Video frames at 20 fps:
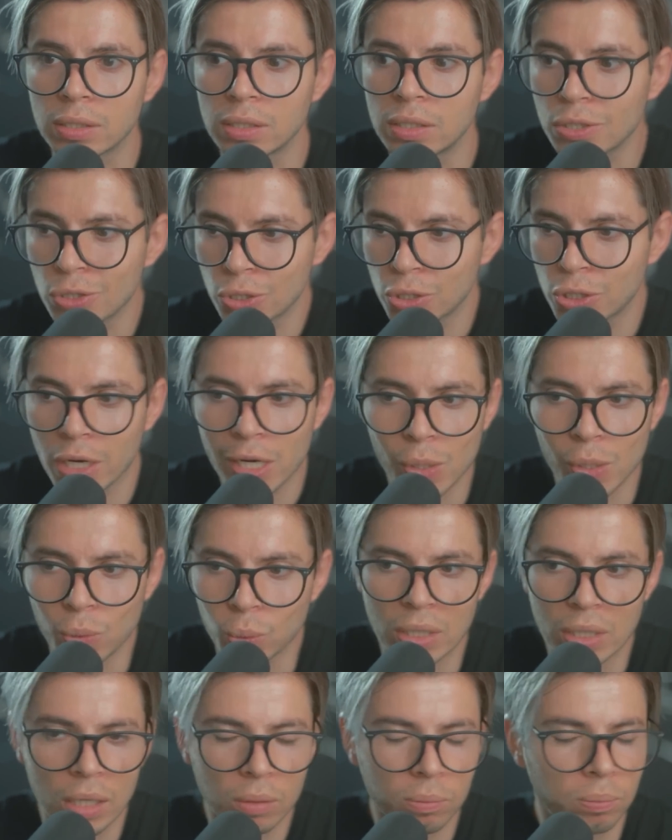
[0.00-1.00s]
This channel
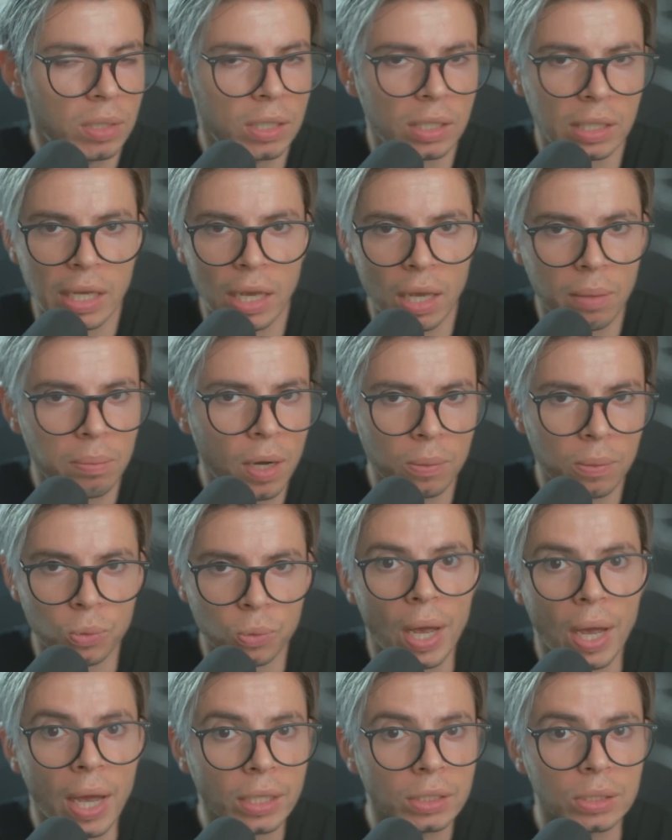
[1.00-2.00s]
would not be a K-pop
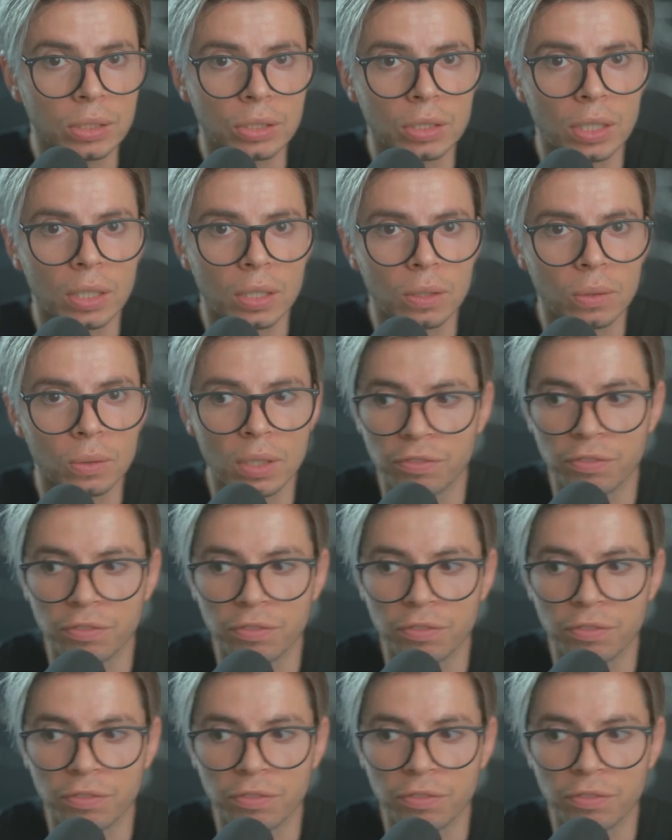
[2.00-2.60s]
reaction channel.